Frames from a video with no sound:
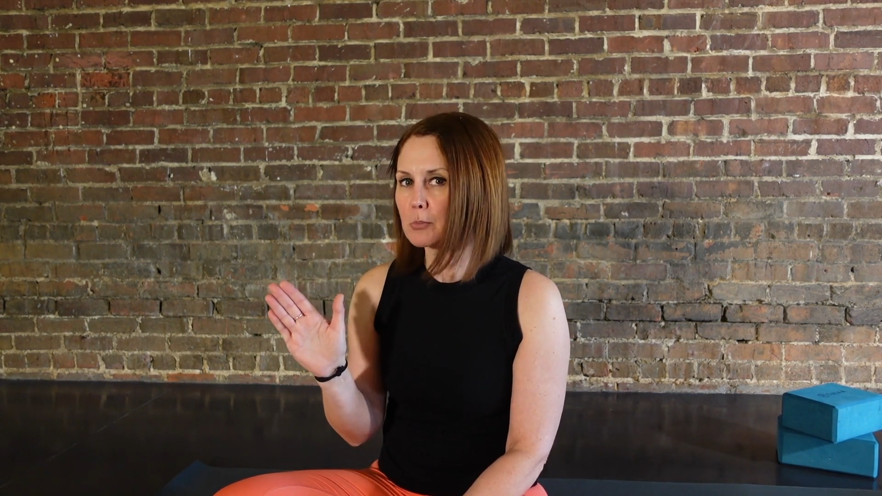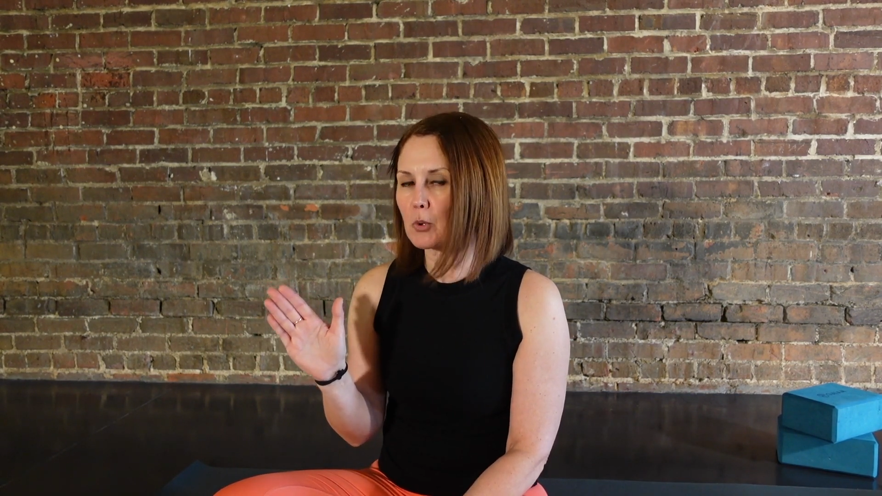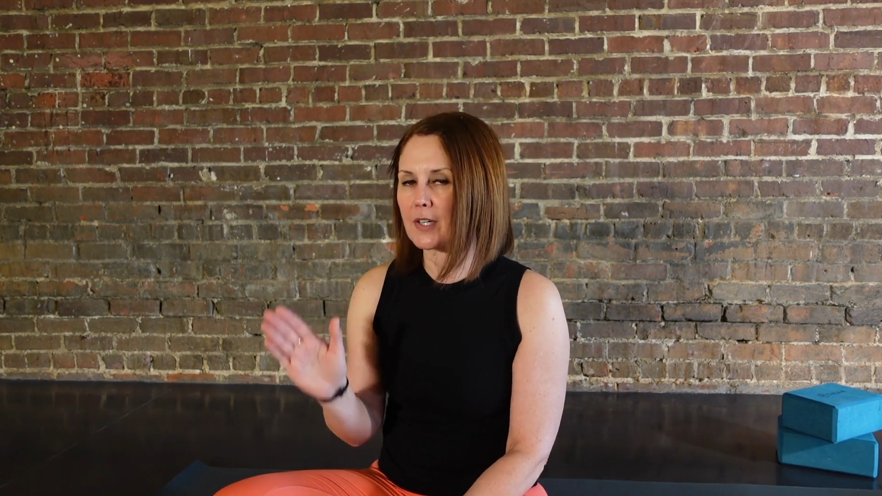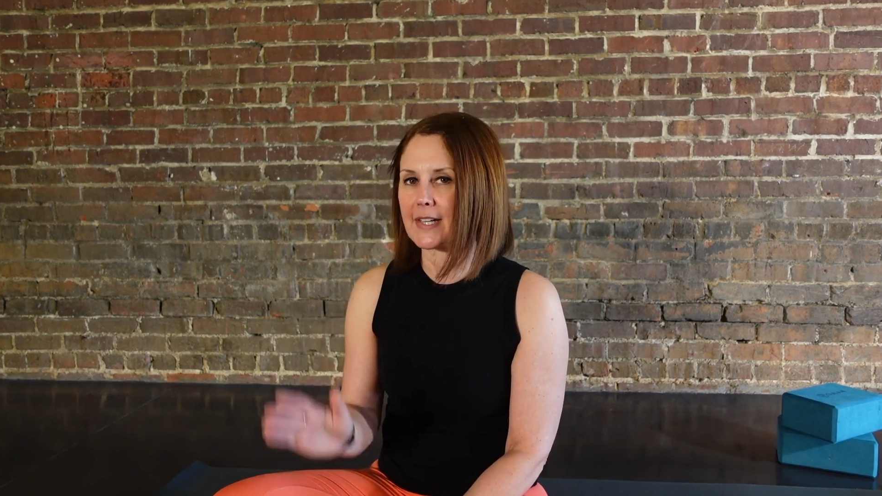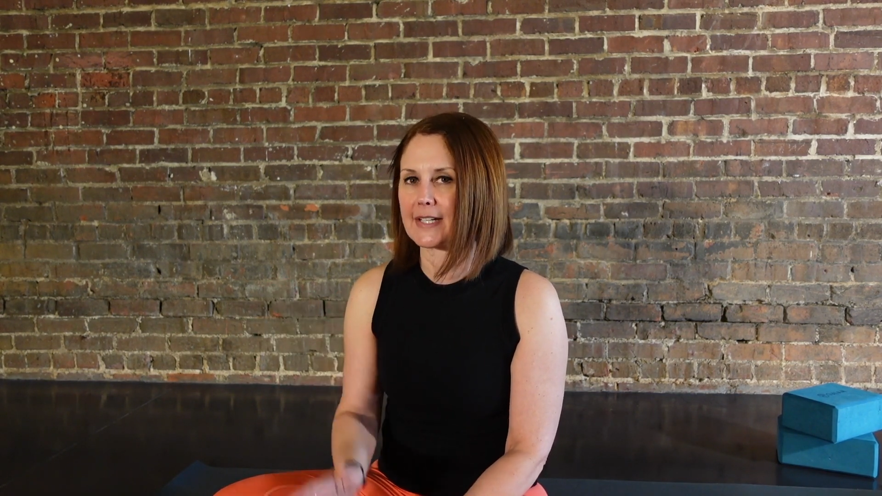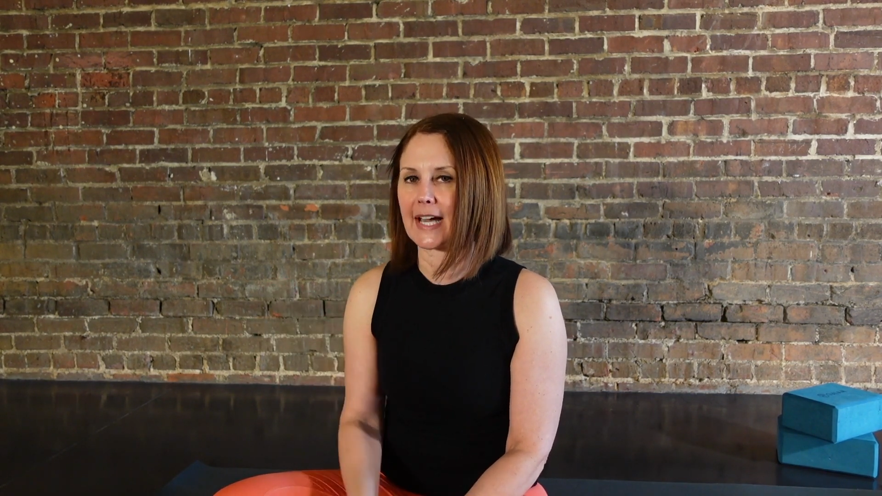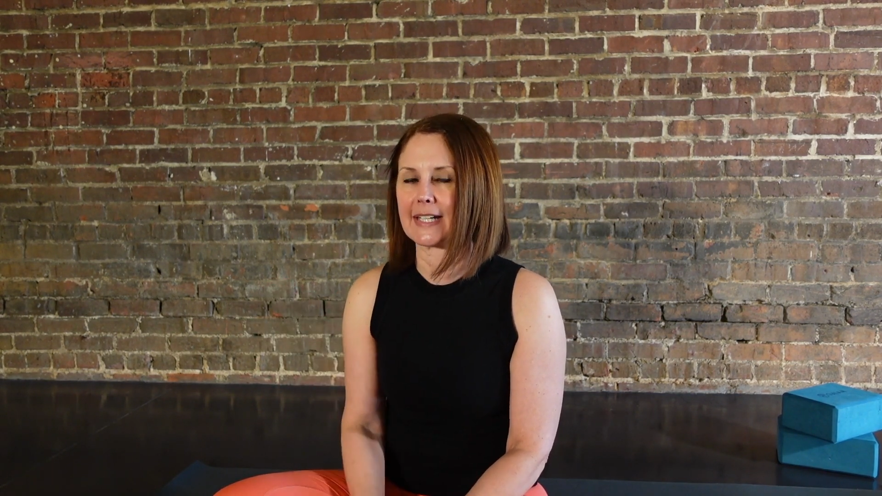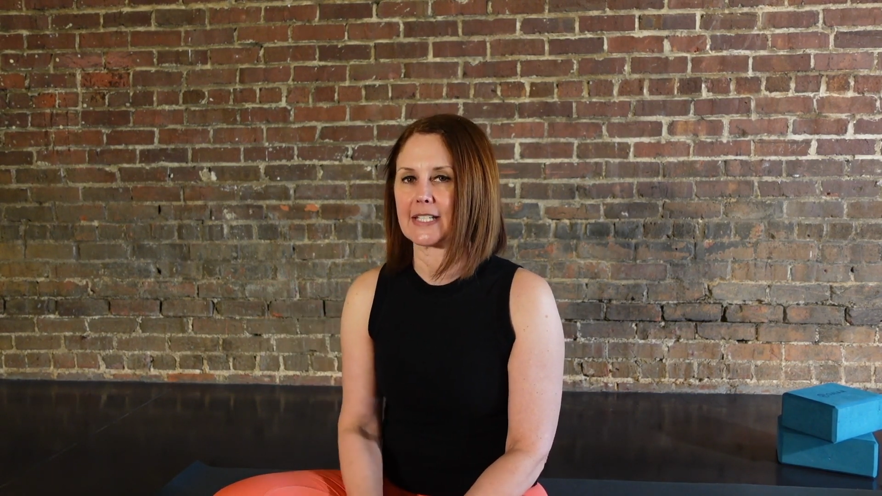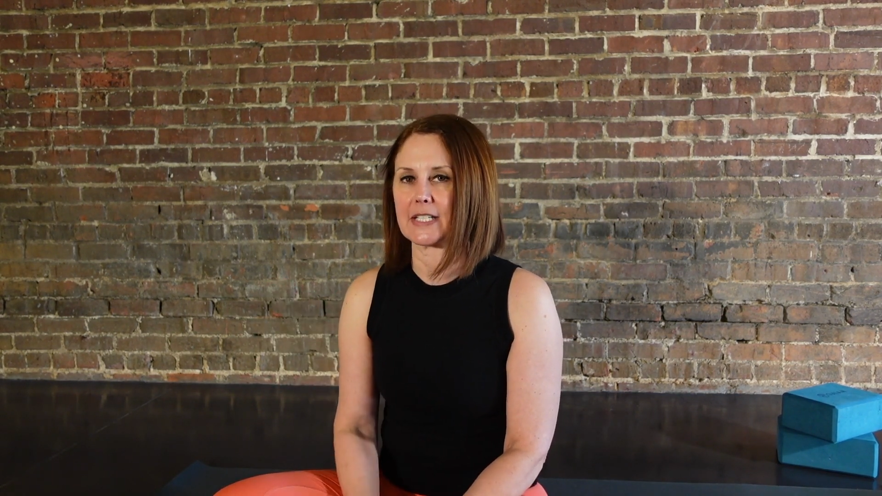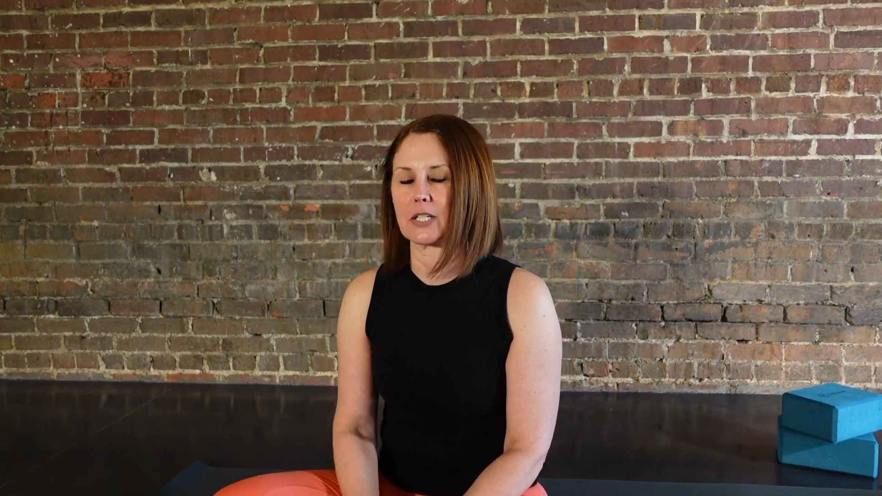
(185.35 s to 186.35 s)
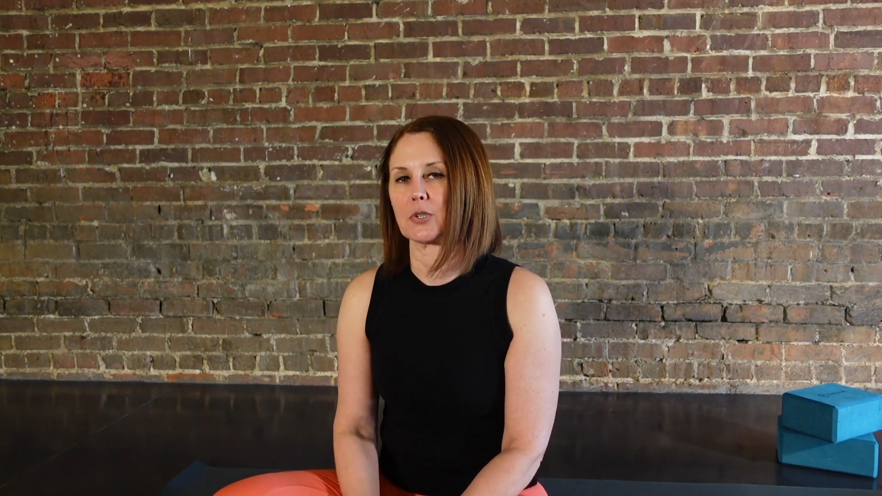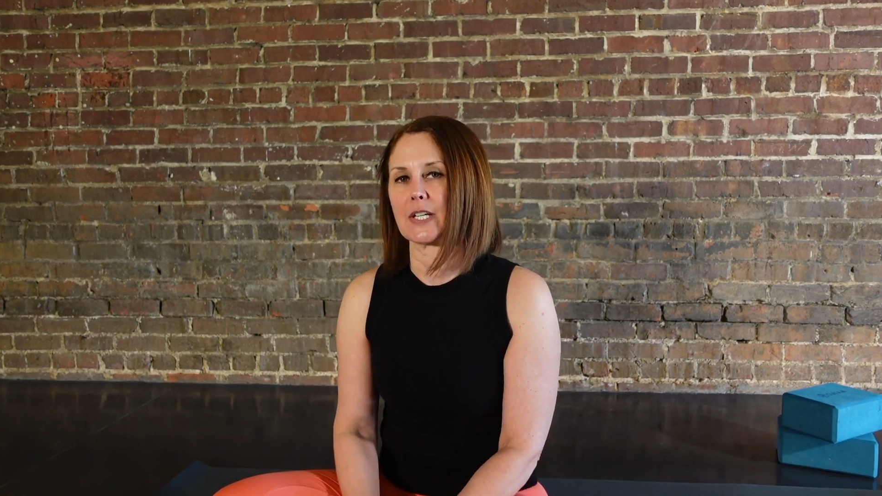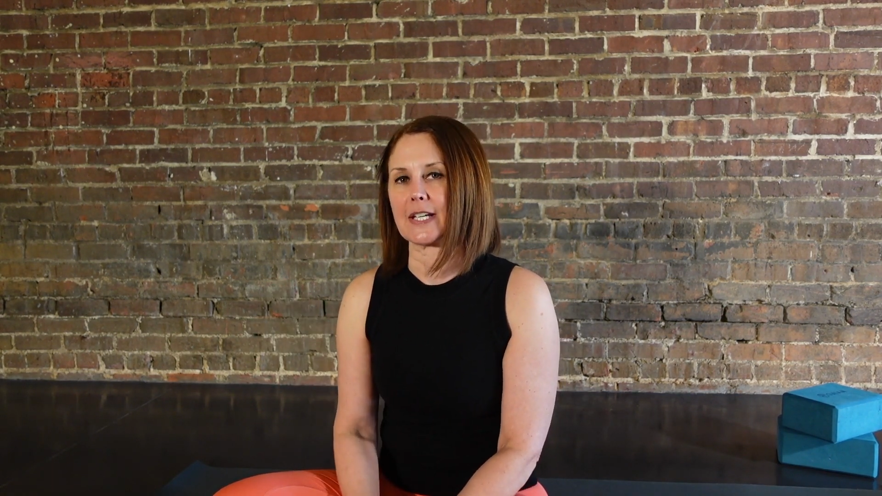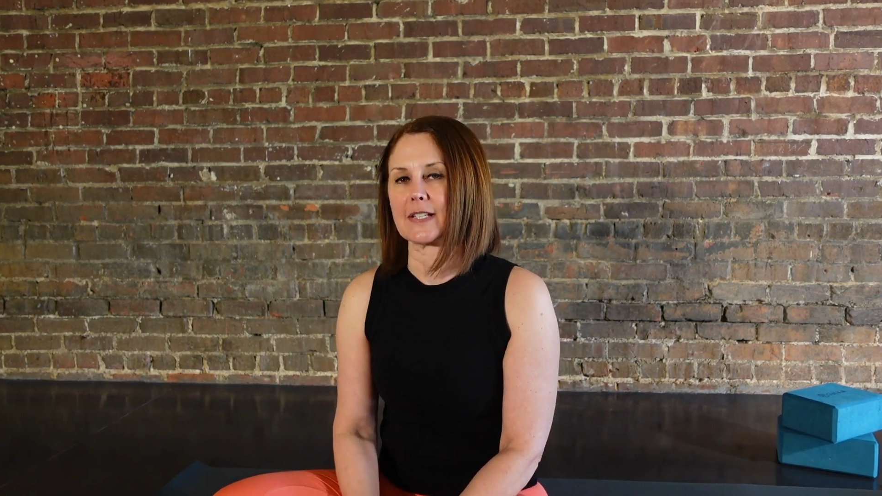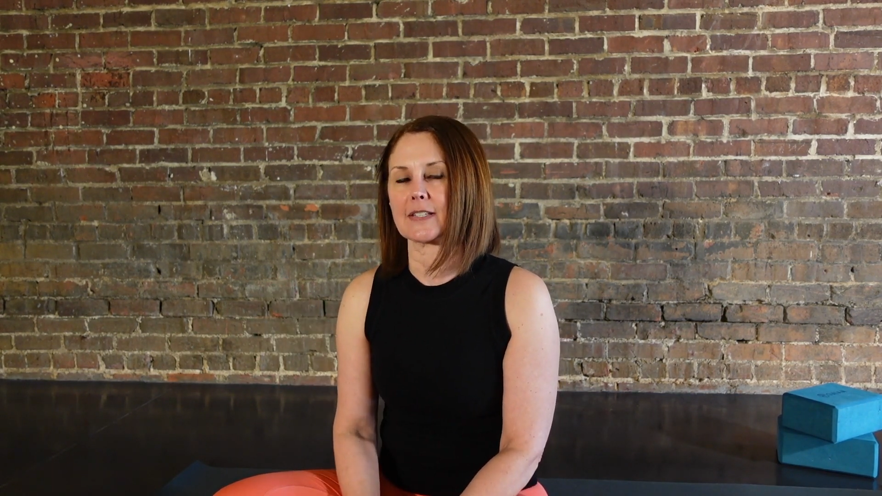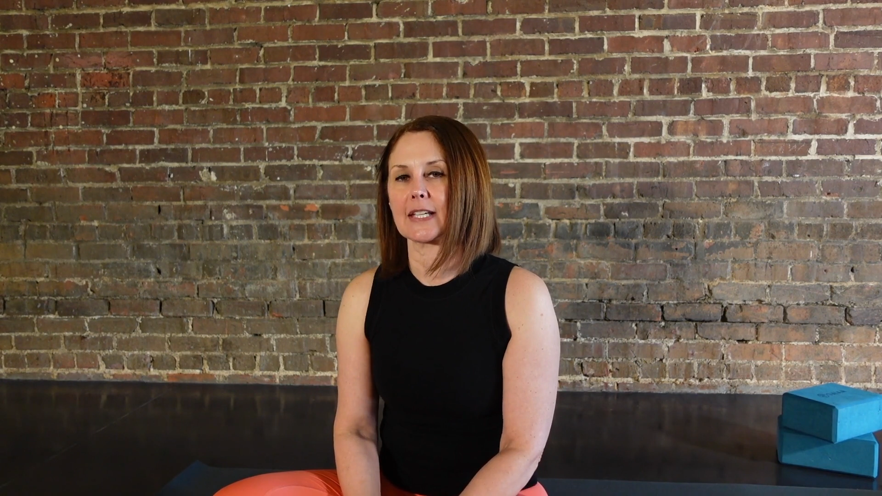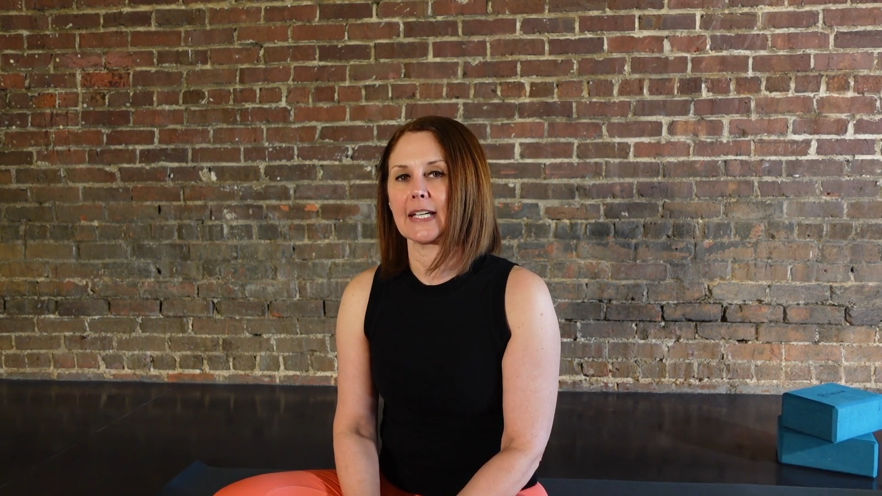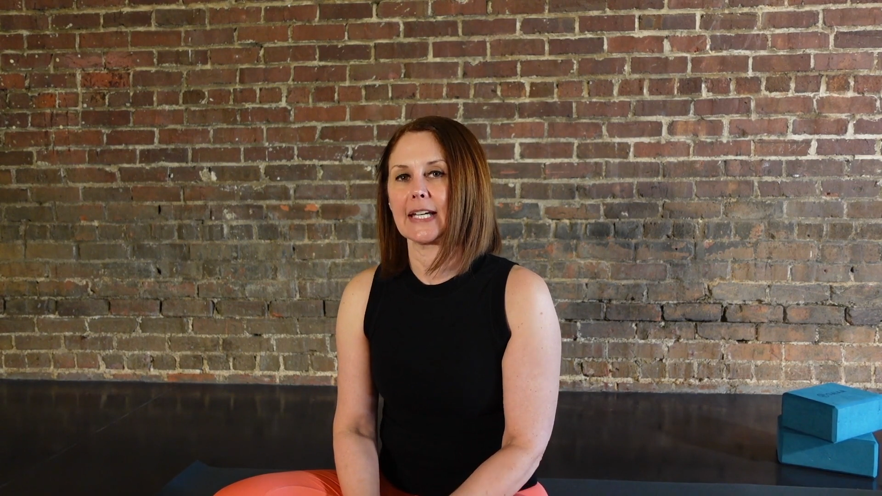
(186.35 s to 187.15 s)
more than 90 degrees.